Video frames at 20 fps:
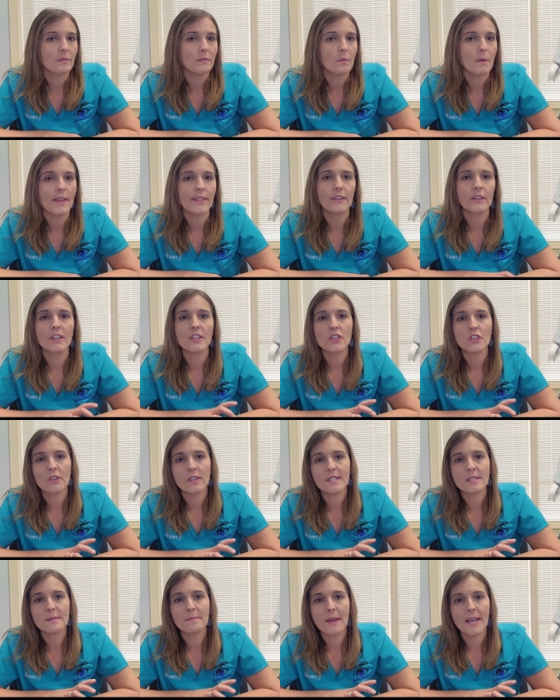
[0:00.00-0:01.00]
whether
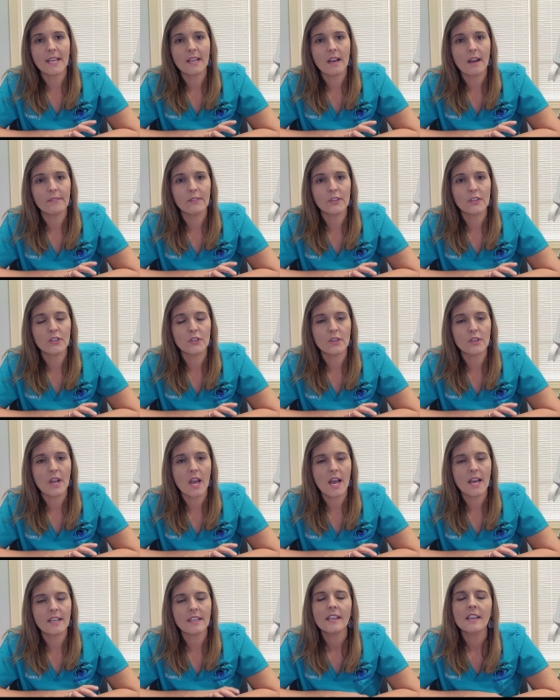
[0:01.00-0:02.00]
insurance might cover it or
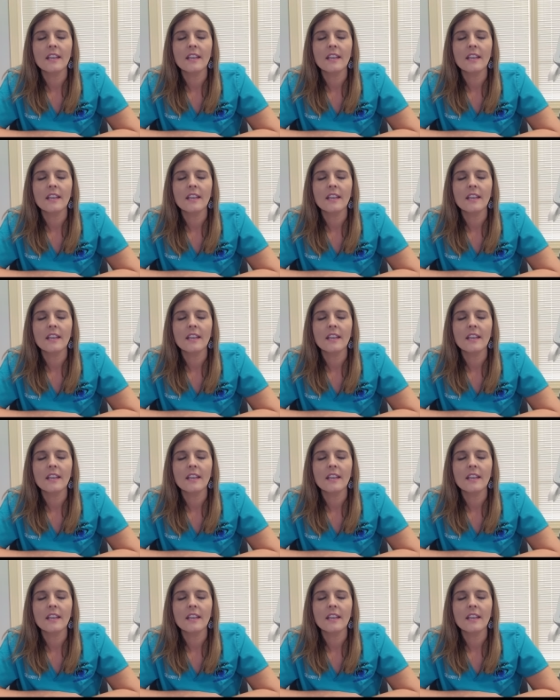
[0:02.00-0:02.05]
not.